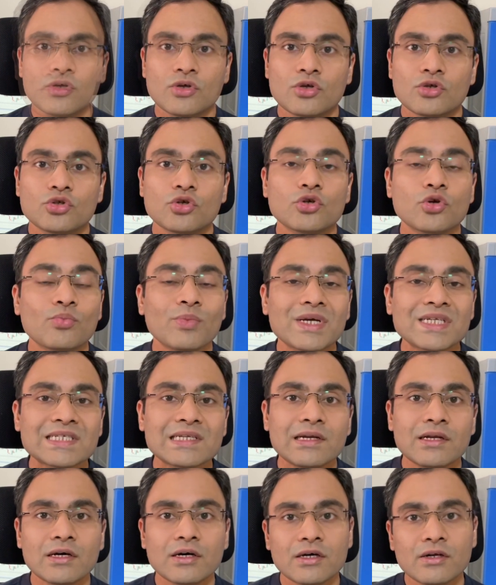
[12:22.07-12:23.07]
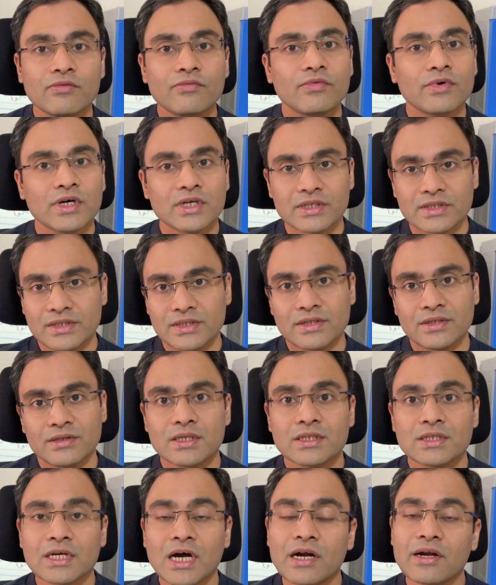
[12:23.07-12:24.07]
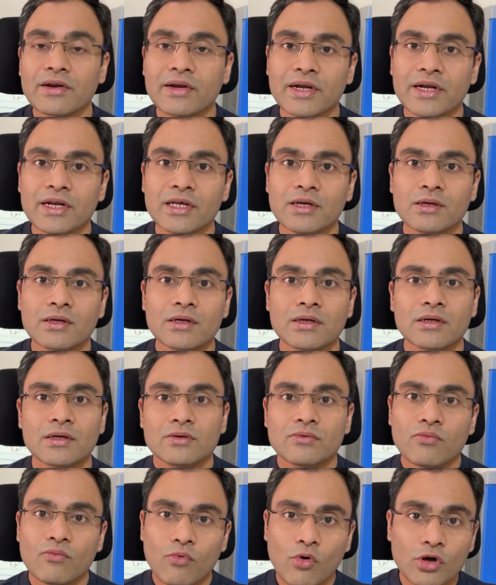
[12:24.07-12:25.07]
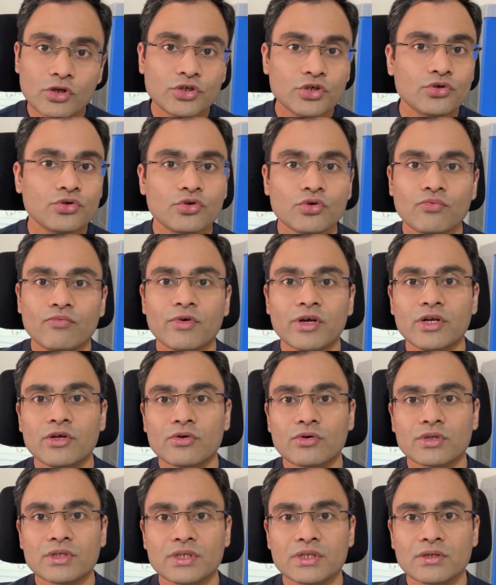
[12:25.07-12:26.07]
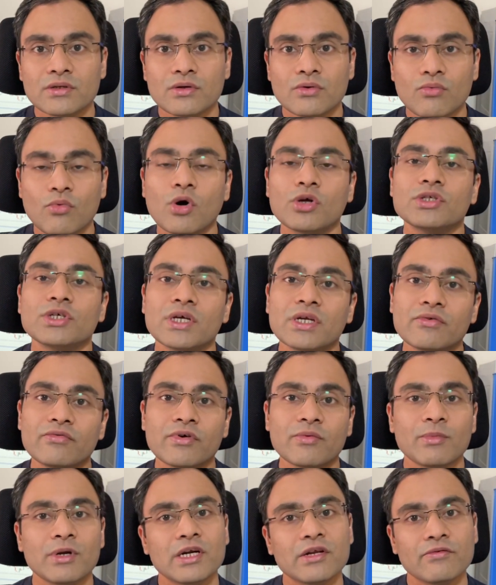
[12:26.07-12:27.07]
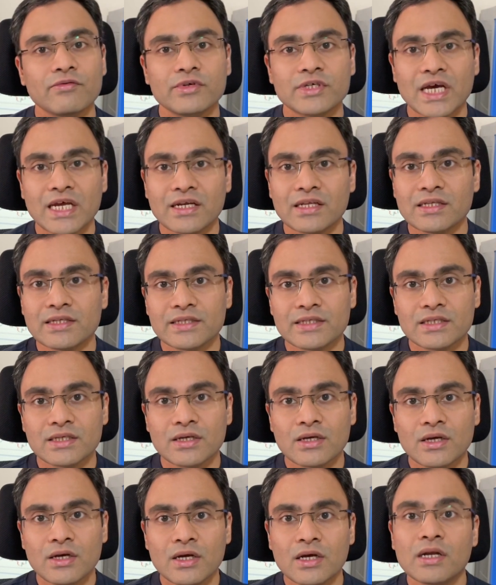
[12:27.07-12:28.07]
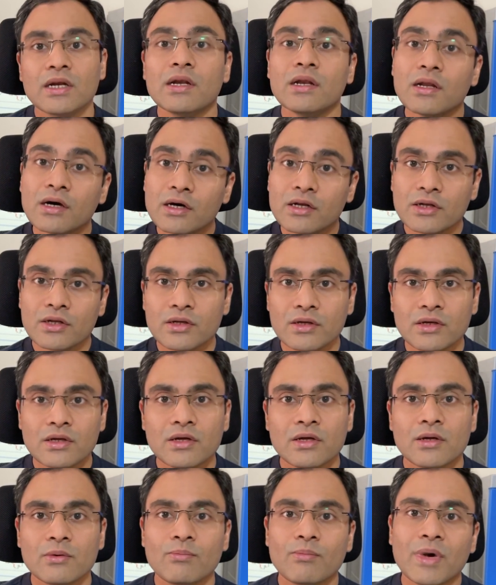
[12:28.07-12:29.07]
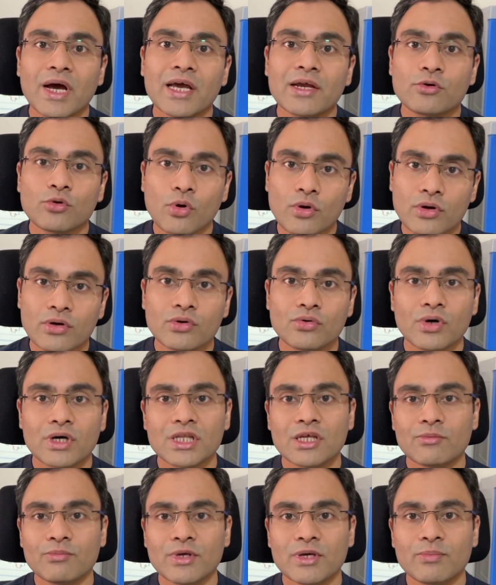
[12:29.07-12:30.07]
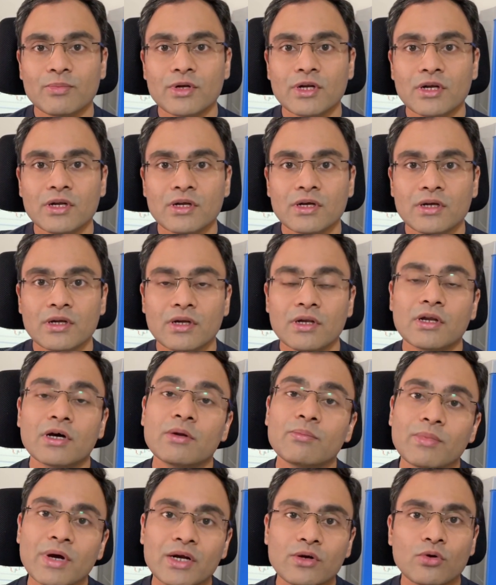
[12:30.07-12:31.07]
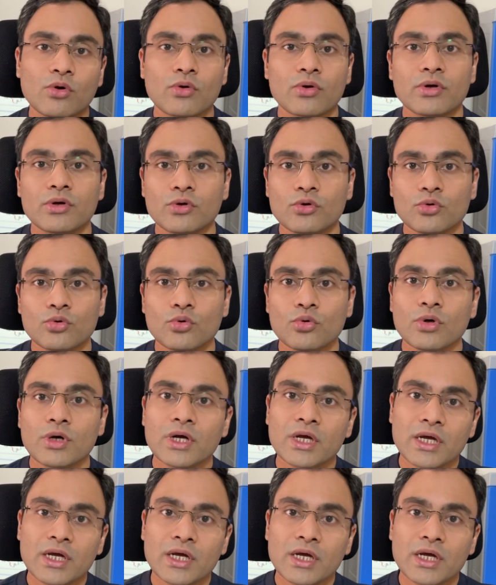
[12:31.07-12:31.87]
So you must learn first. Start reading, watch YouTube videos, watch informative channels, learn by talking to other people, learn by talking to